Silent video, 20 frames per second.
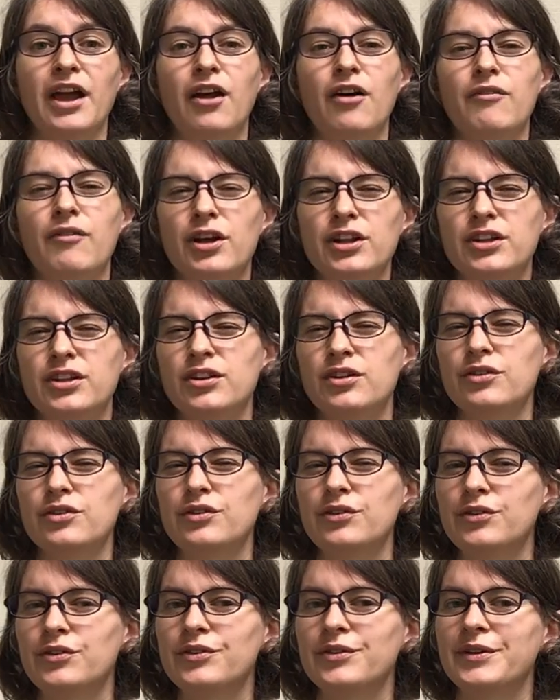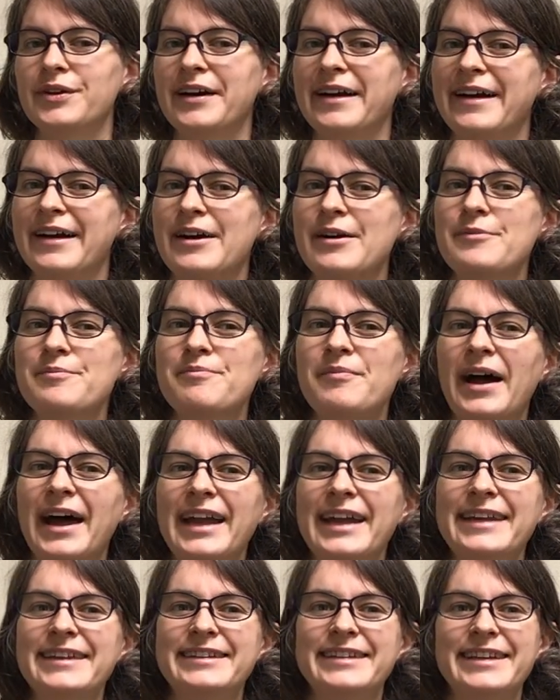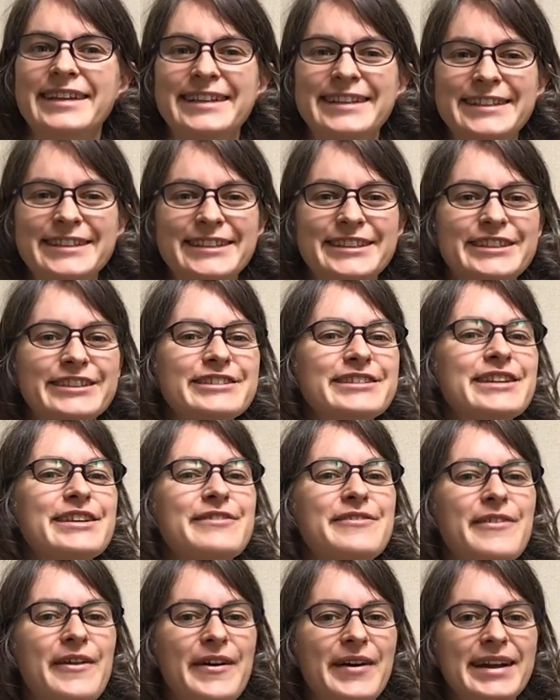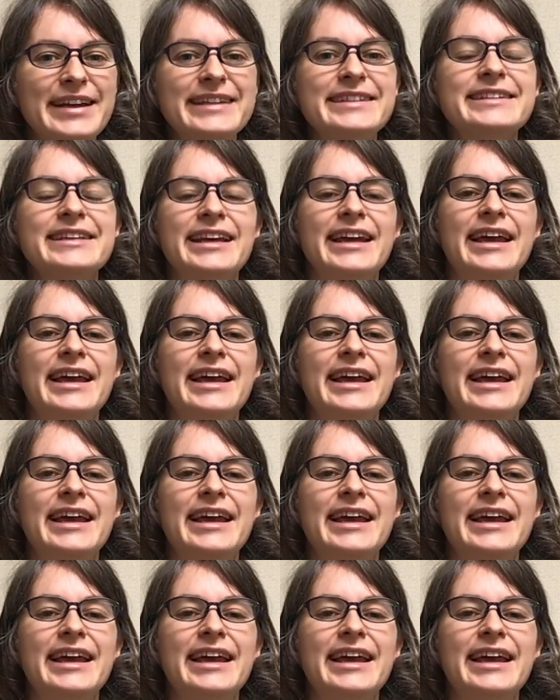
What you should avoid